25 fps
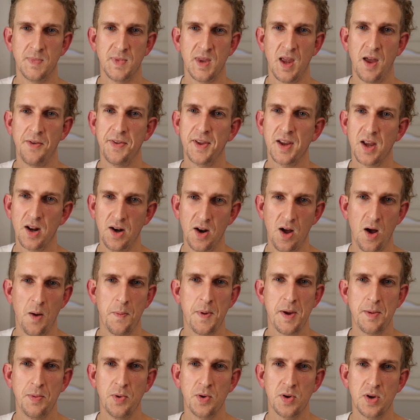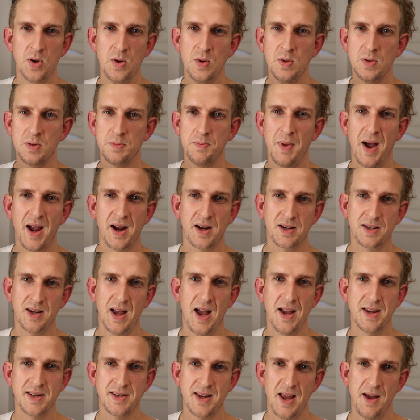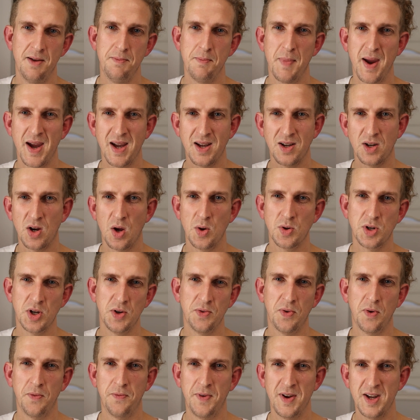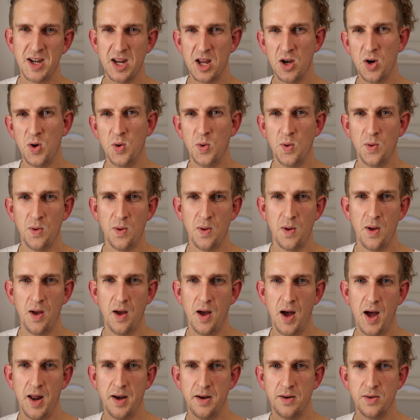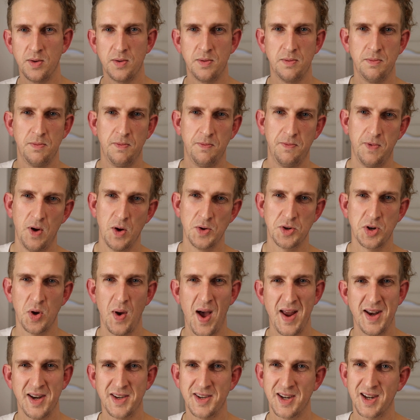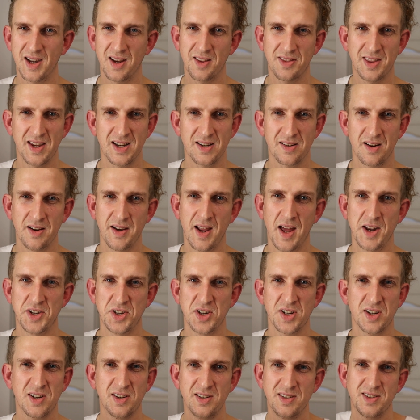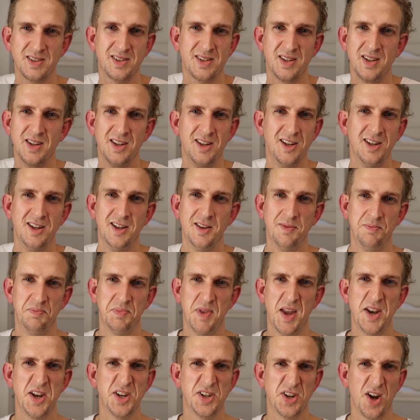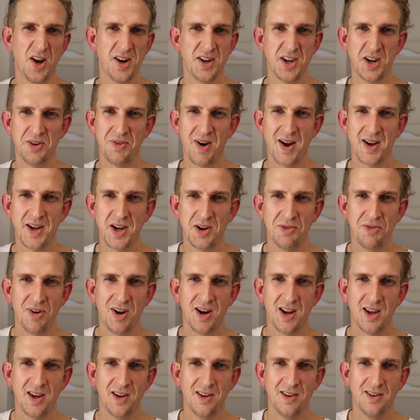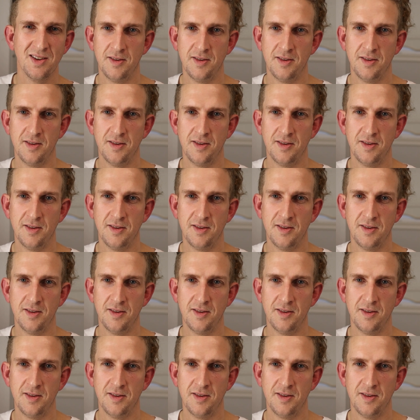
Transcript: I think a lot of people use Macs as their main go-to for video and photo editing and things like that, just because they're designed around it really.